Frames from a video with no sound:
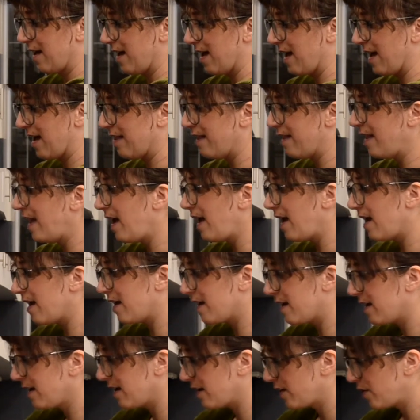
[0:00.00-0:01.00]
And
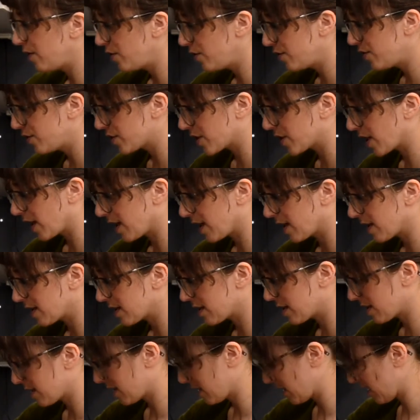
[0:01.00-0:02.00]
then you
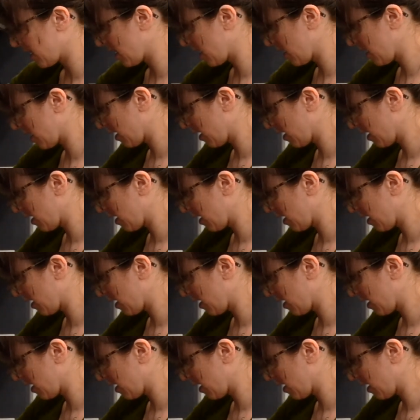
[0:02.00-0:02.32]
just